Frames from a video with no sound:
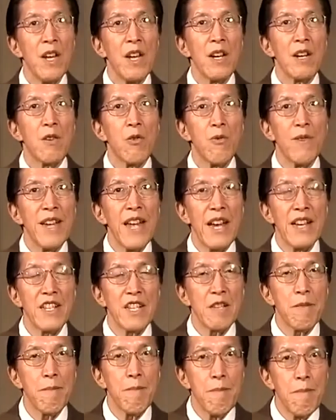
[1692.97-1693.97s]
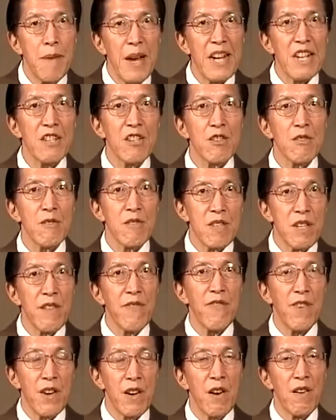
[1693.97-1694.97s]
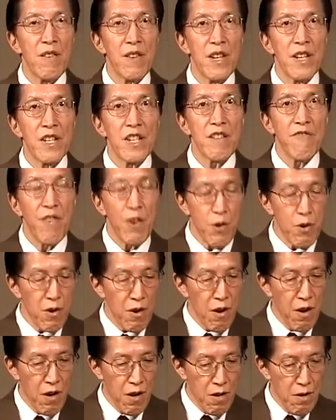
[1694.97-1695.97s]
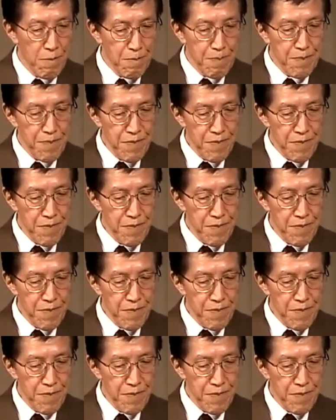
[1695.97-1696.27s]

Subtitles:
creates major difficulties for our